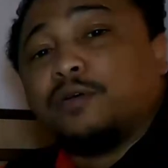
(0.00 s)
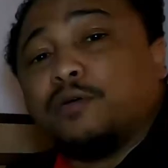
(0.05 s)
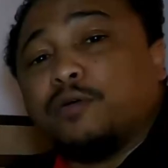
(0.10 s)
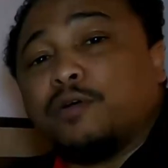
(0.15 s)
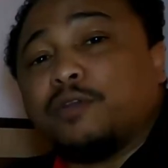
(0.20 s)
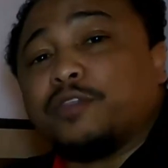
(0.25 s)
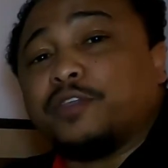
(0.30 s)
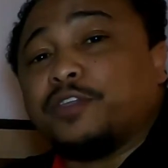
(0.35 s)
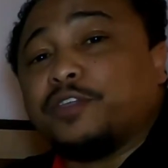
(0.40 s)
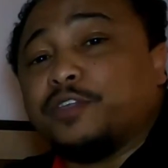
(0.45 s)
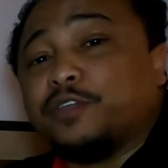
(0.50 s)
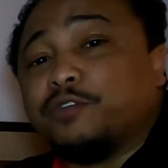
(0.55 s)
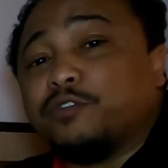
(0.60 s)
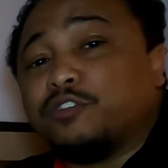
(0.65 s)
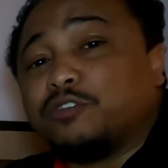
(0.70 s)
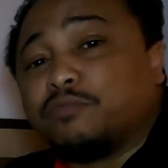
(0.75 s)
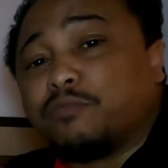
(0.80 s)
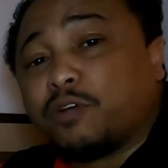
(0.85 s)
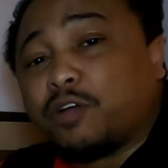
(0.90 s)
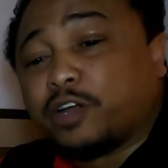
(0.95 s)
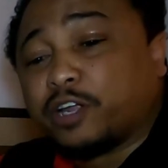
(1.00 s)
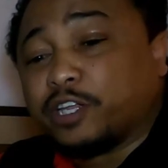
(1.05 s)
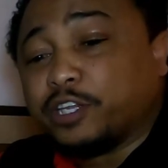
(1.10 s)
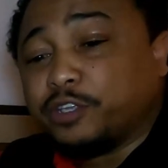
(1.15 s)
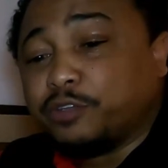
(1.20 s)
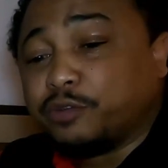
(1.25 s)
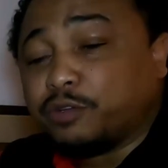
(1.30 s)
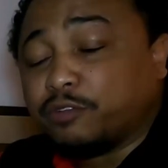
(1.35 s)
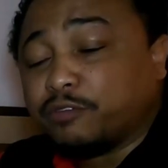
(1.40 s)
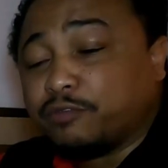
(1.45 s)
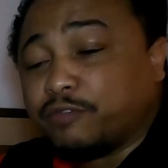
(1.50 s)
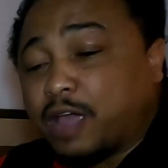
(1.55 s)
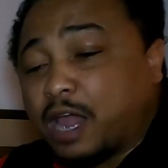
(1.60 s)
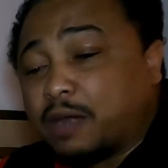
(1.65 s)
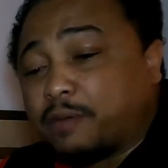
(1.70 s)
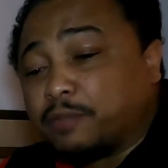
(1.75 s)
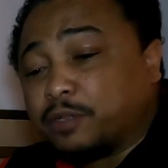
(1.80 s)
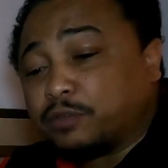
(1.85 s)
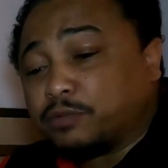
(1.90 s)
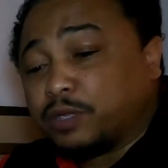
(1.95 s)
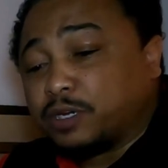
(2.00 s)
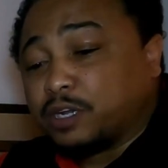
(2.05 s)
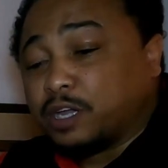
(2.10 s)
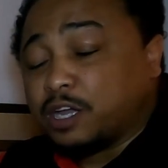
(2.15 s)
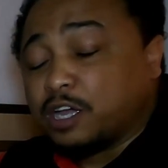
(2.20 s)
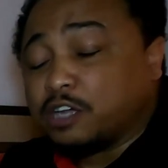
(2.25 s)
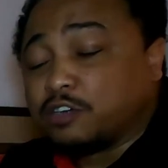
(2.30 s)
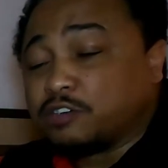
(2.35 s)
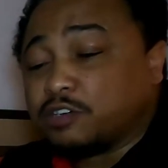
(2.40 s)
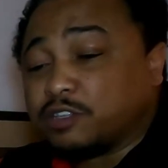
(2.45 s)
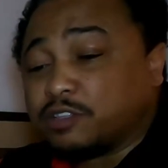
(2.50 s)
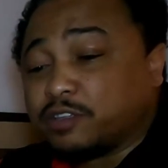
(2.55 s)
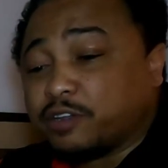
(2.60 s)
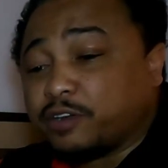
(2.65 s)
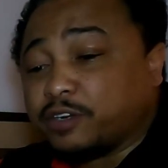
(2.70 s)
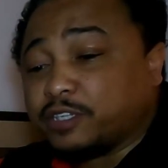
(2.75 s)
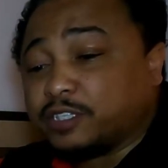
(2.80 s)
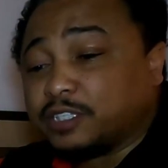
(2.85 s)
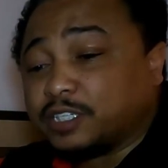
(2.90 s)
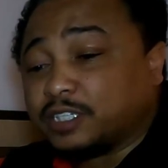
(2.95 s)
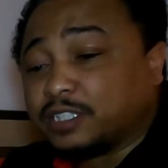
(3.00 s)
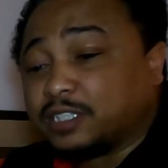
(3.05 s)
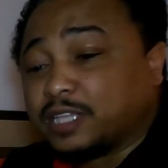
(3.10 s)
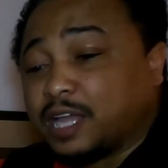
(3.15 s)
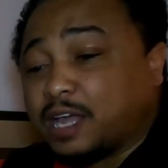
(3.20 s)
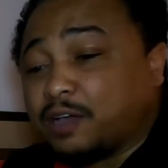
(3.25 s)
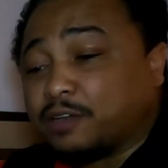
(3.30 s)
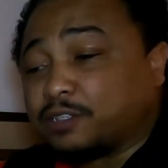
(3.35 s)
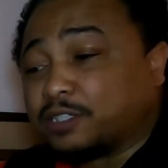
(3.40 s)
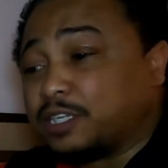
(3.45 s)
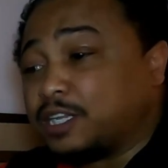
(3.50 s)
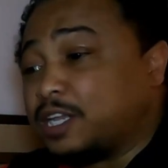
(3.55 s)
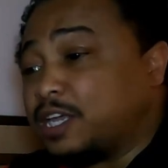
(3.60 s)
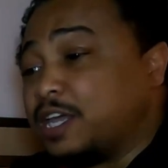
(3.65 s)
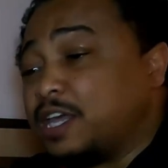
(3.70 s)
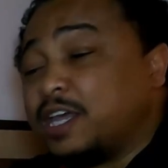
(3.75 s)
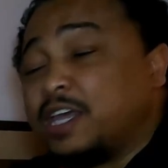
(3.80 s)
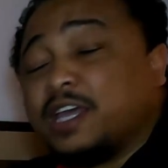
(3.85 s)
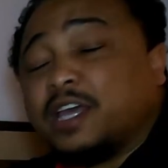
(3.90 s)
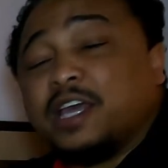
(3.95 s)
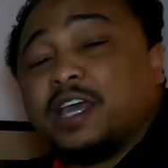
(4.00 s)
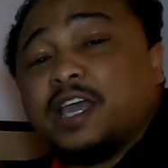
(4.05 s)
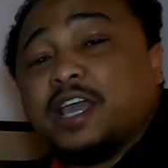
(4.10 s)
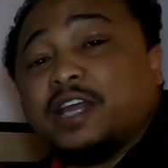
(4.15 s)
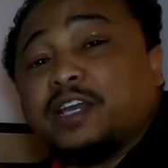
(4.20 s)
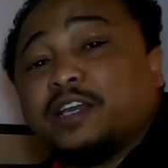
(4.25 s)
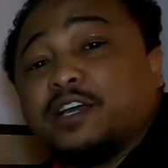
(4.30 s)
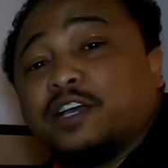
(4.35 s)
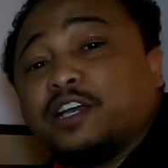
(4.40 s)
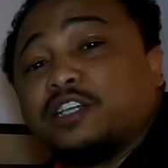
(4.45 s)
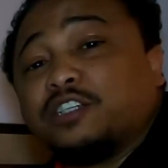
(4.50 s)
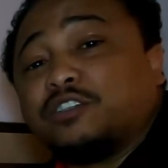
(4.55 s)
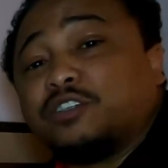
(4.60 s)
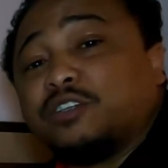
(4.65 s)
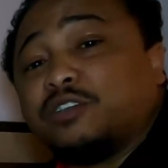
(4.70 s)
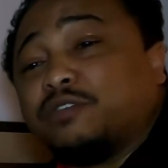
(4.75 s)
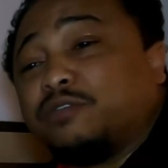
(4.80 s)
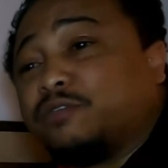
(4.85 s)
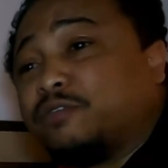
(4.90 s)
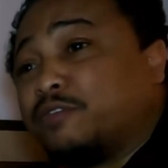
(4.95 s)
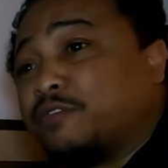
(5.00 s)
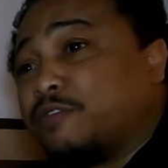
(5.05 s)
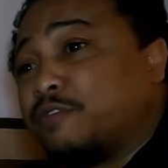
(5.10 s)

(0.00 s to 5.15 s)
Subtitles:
On the used market, you can find between $136,000 and $148,000